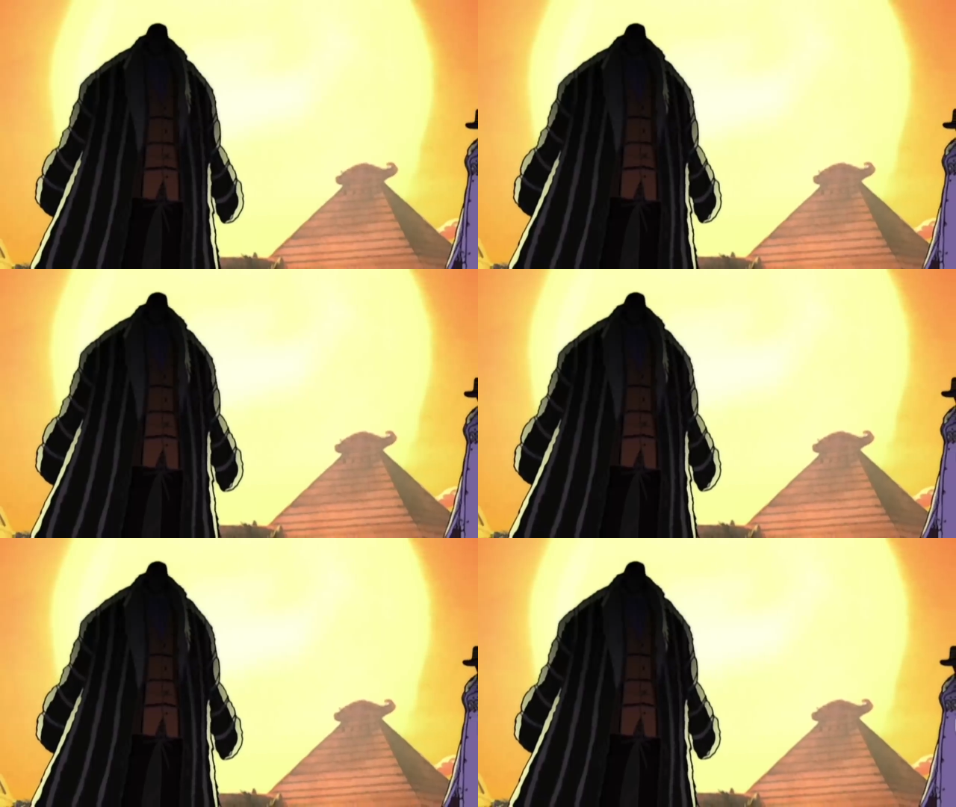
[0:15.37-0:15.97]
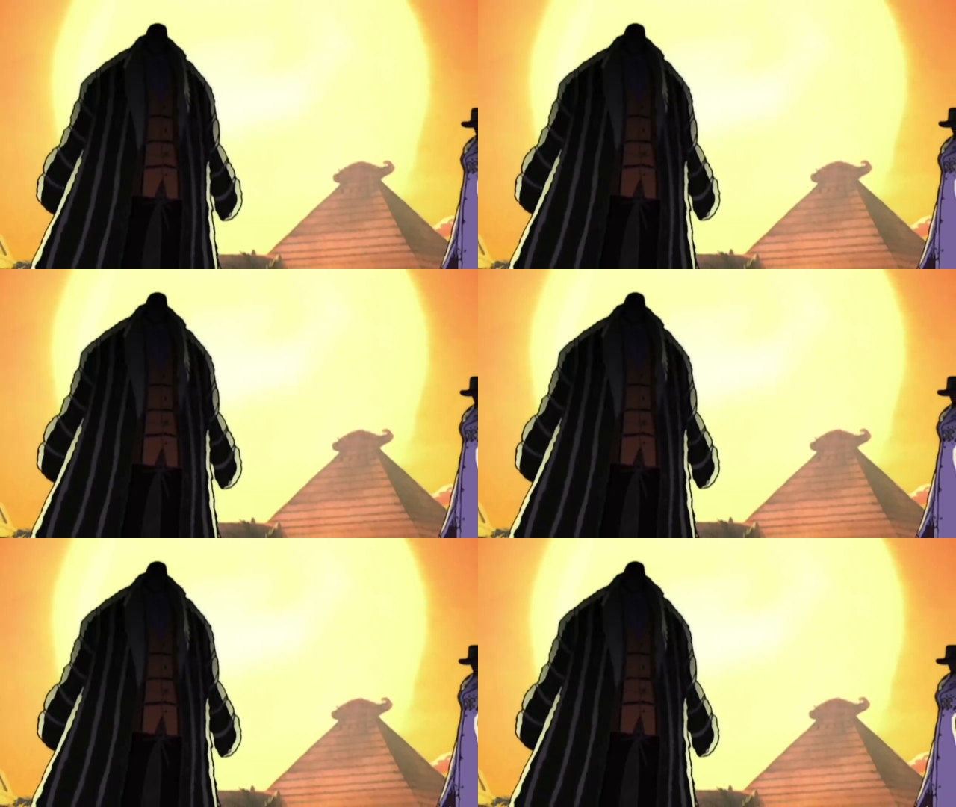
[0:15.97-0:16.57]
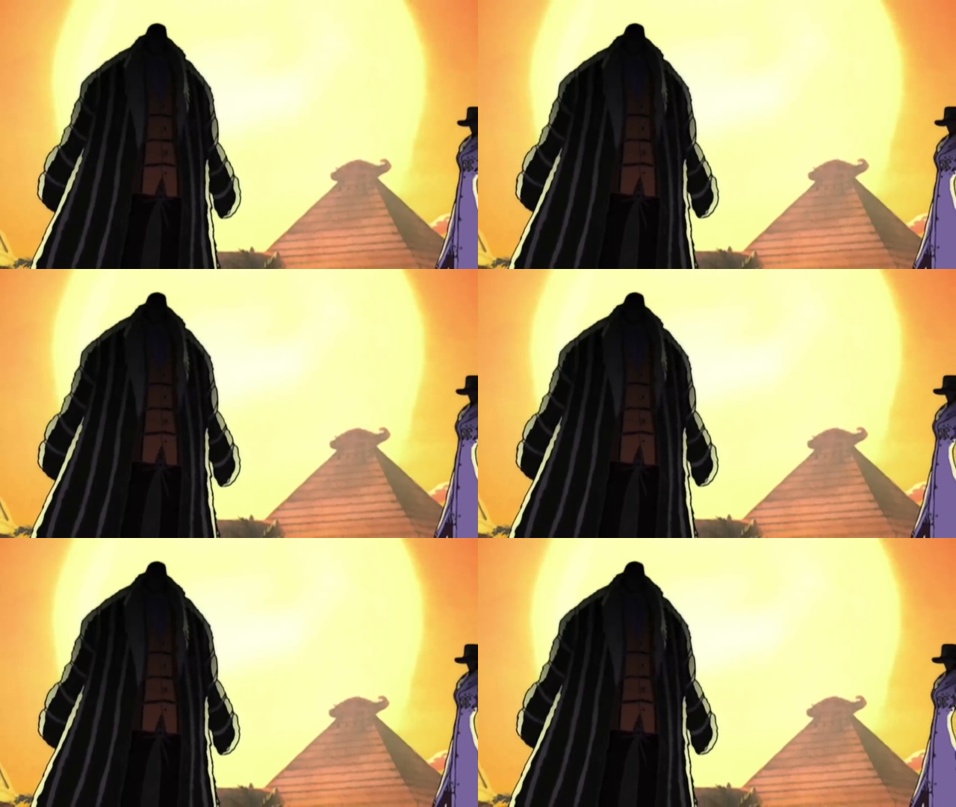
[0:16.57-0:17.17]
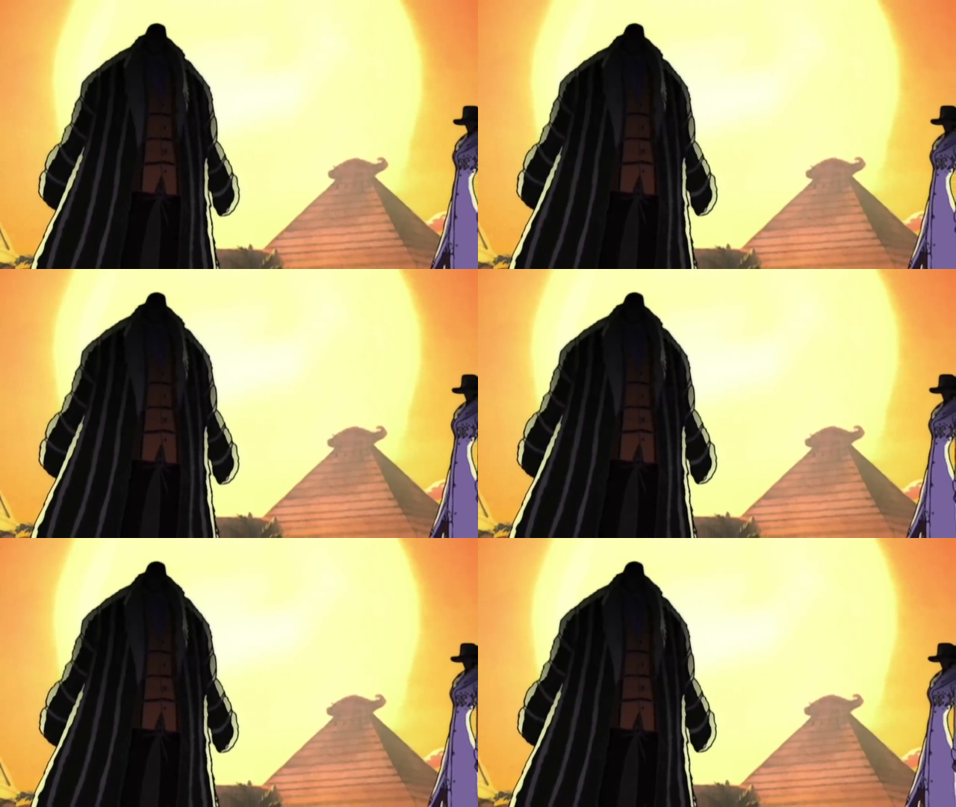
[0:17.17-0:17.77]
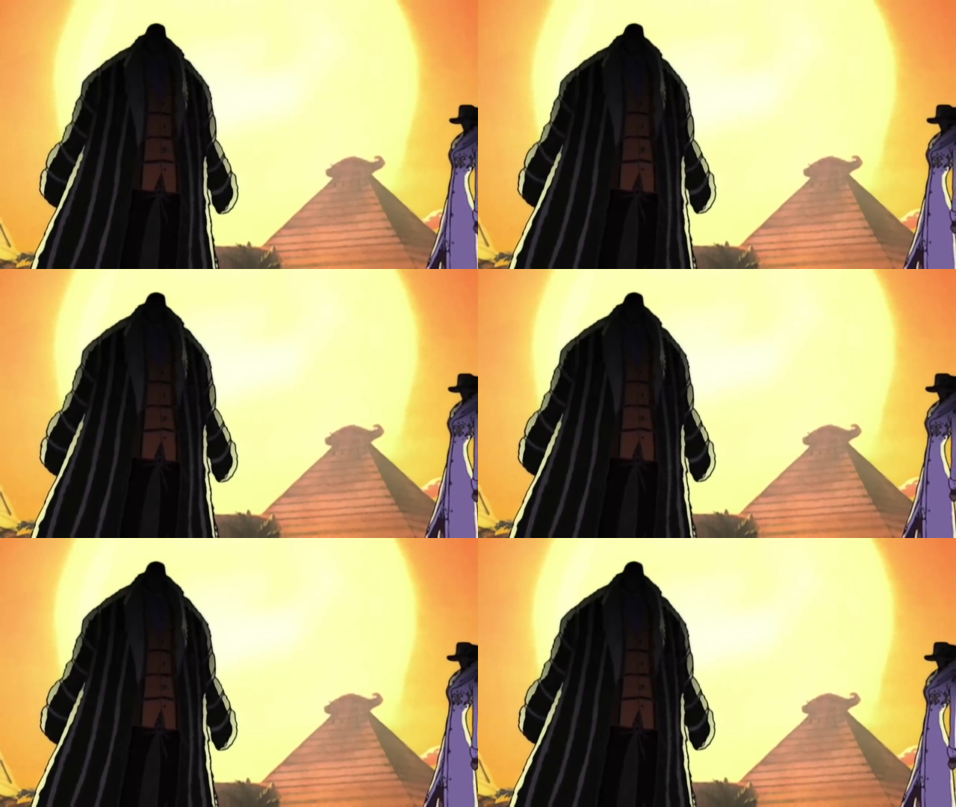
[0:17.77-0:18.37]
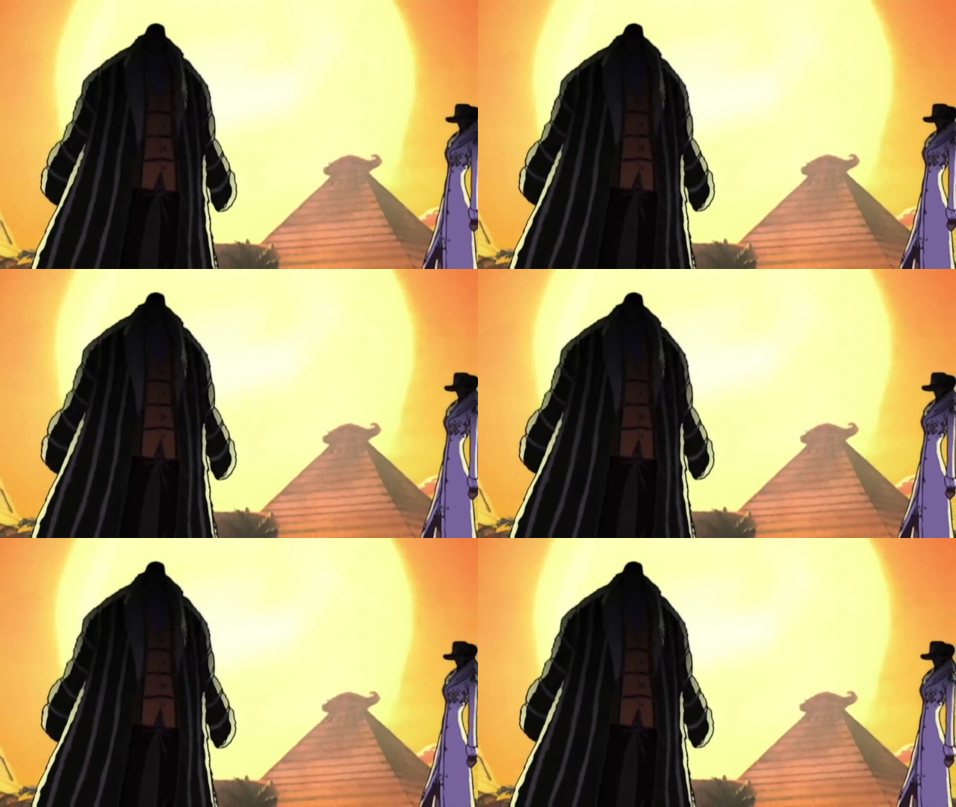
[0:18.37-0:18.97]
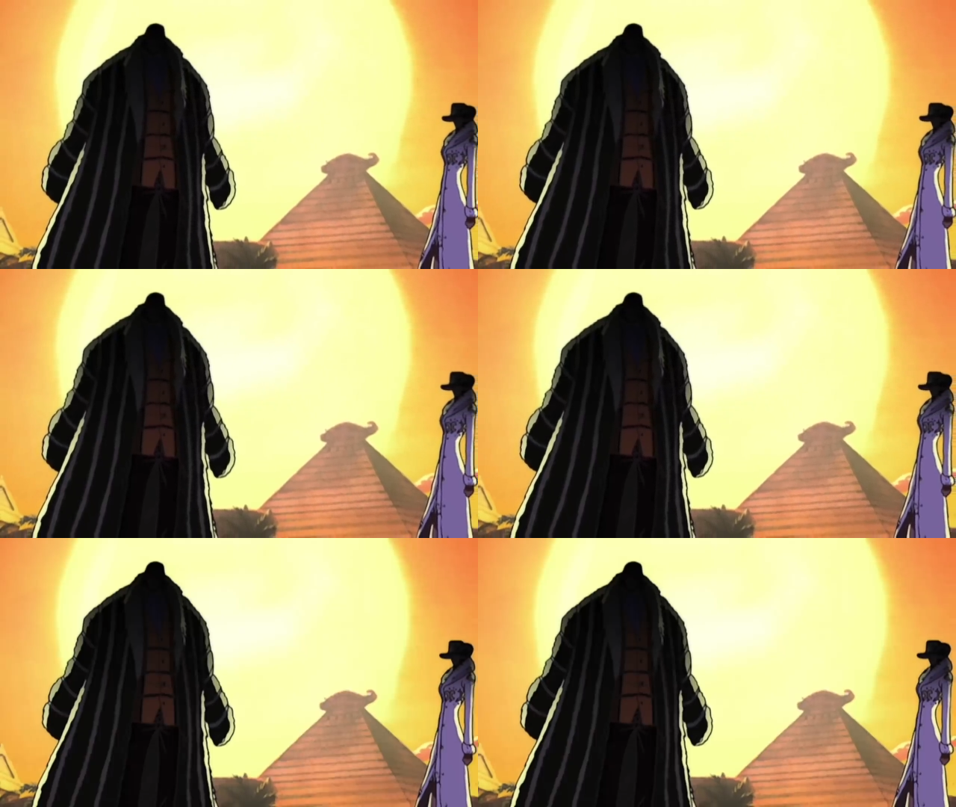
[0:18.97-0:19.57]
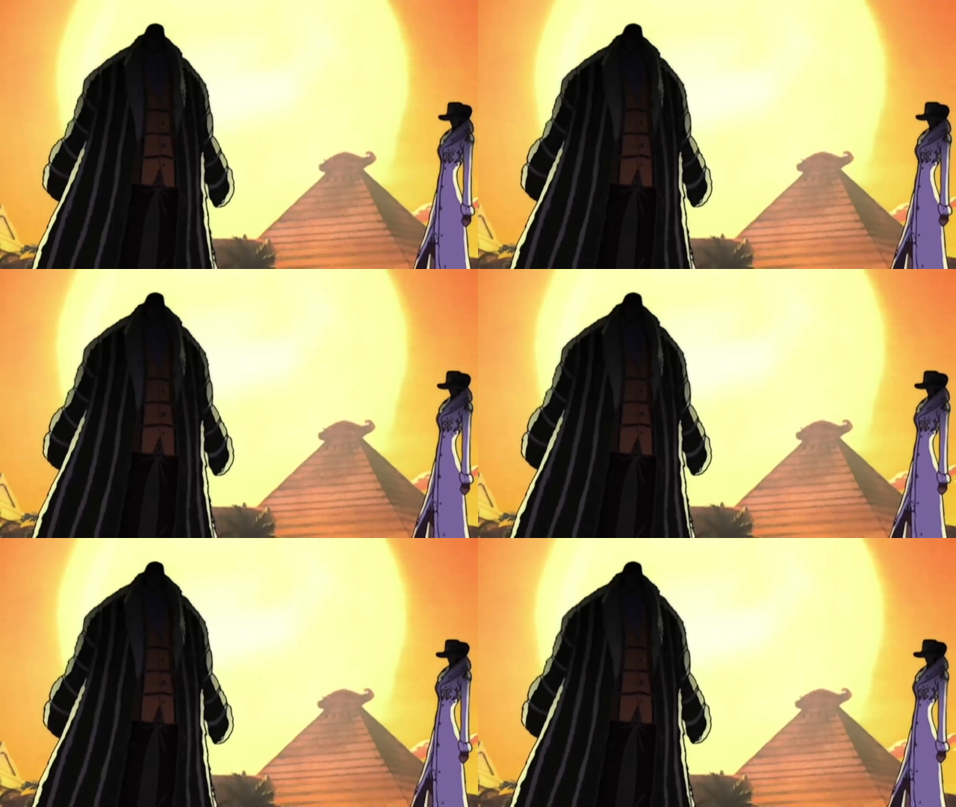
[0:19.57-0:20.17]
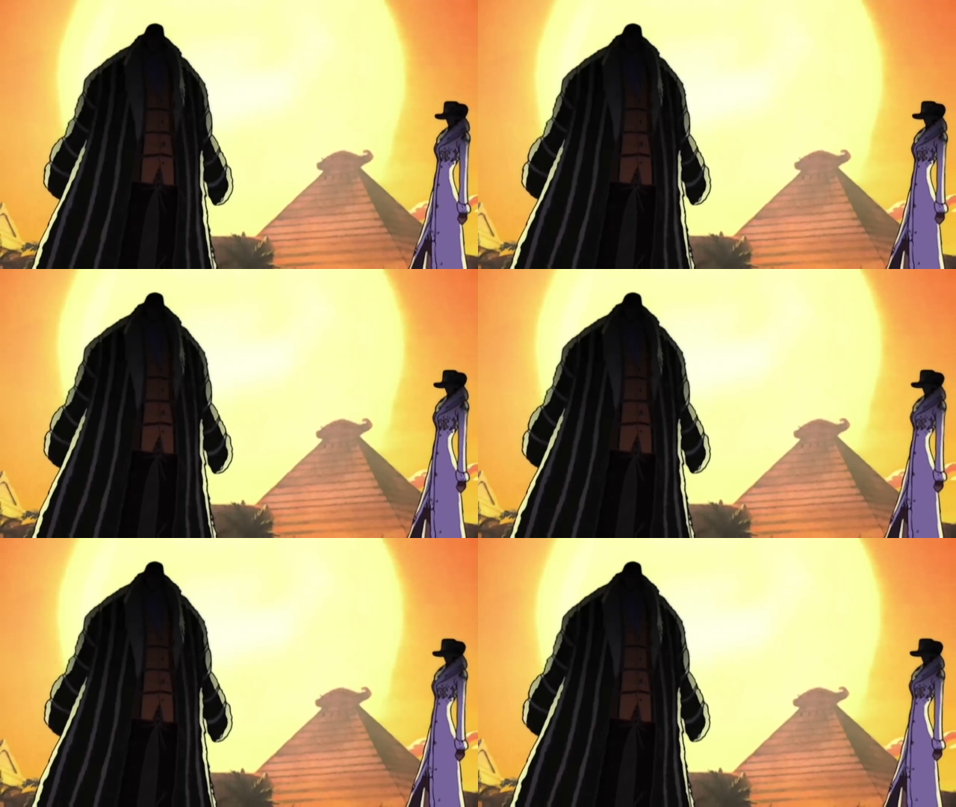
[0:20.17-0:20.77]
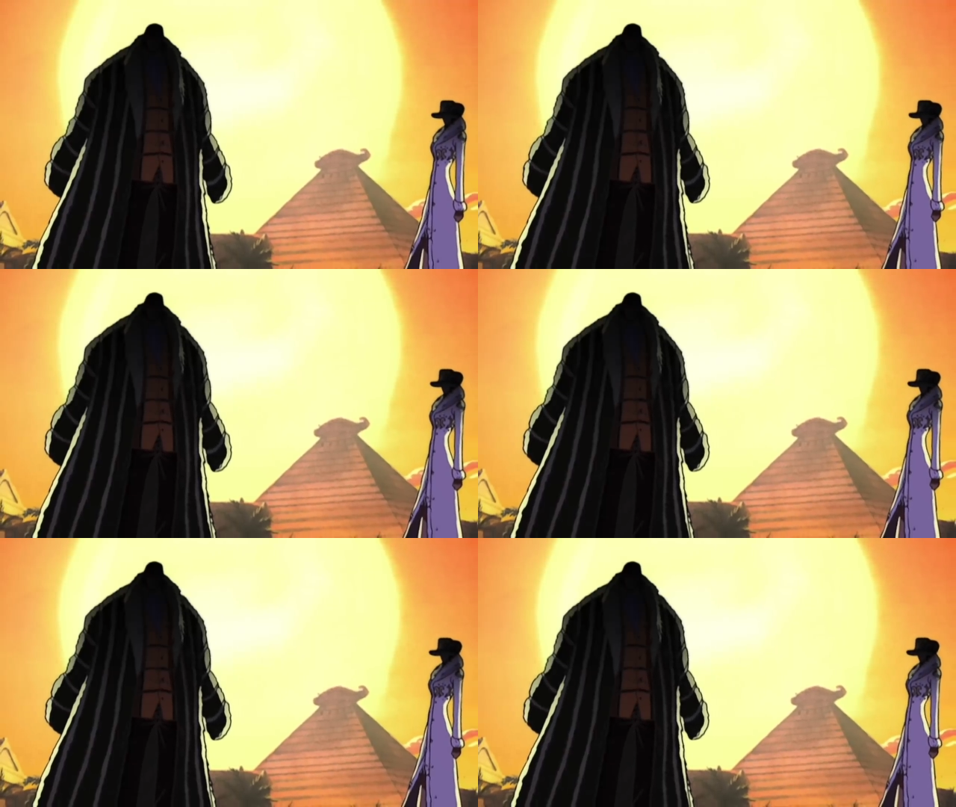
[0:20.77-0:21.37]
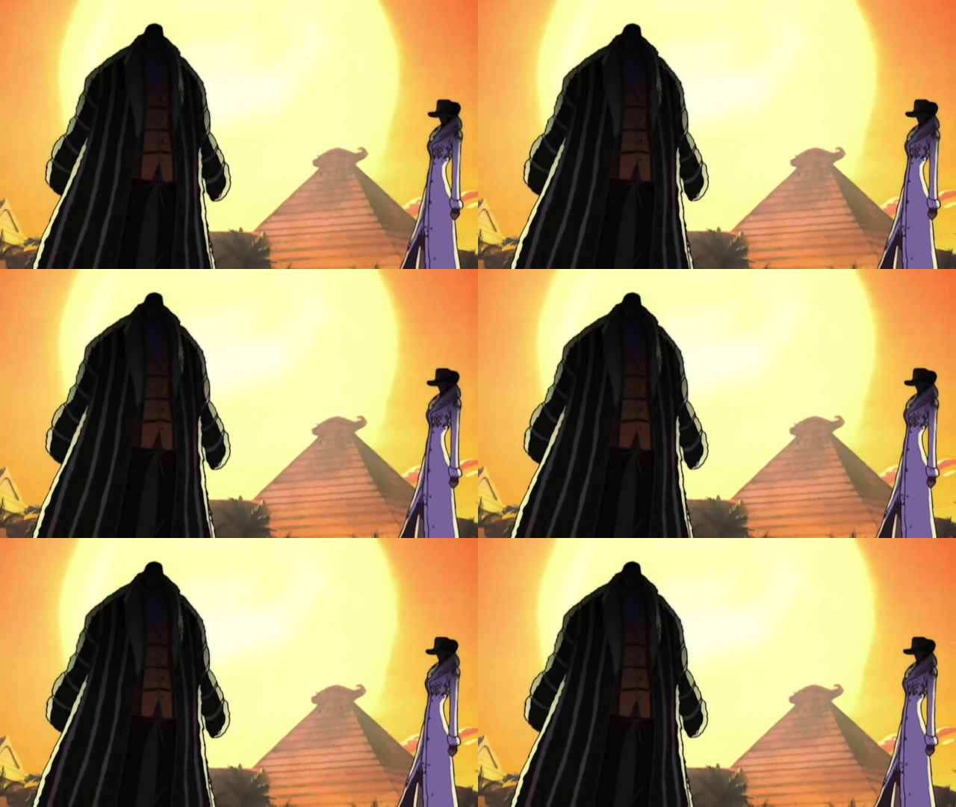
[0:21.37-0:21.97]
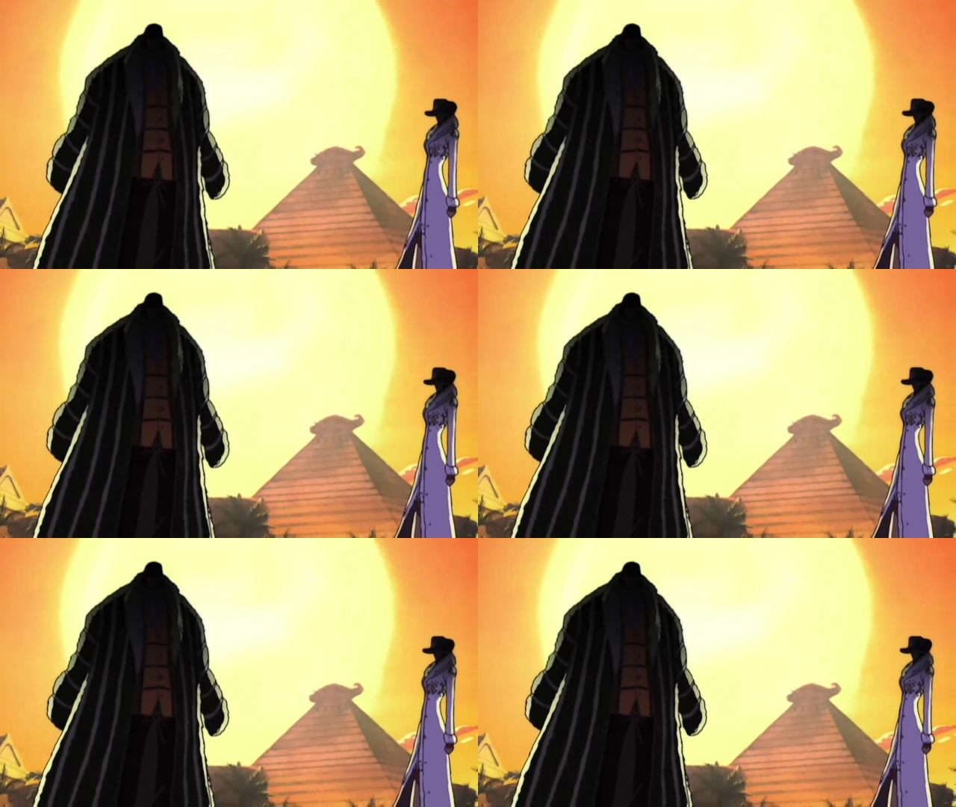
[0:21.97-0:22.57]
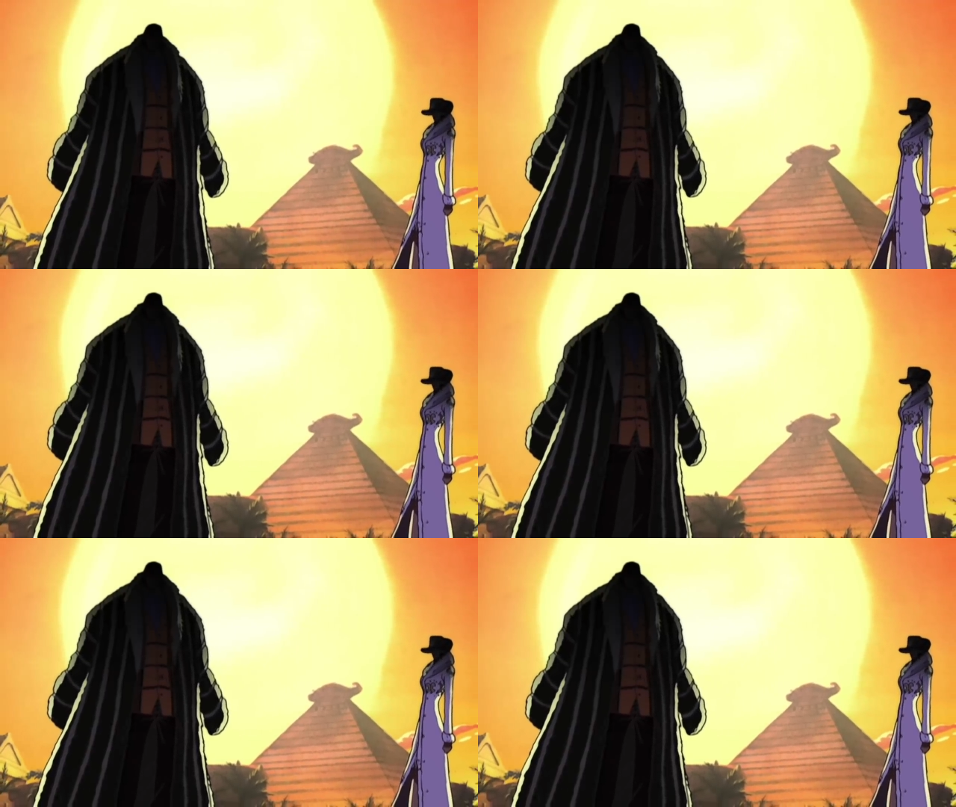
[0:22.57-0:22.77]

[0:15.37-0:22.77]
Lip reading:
Nobody's mouth can be seen.